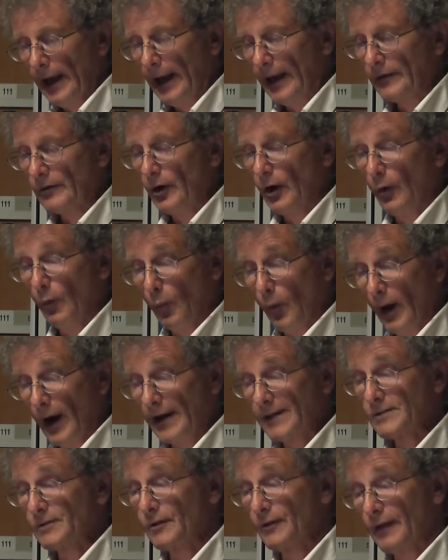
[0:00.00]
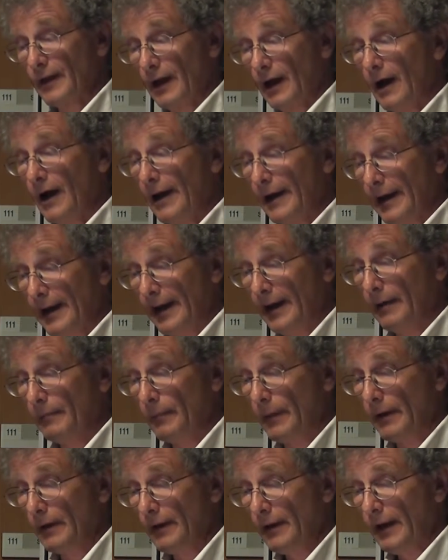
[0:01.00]
and are wiser than I am,
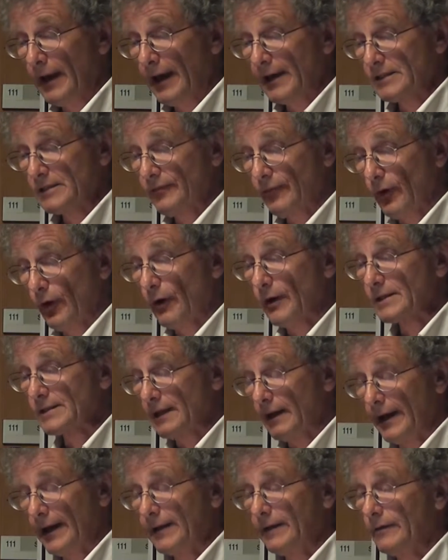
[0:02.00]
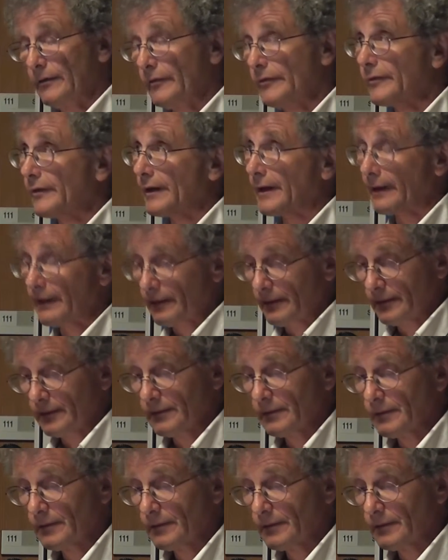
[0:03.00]
as far as I can see.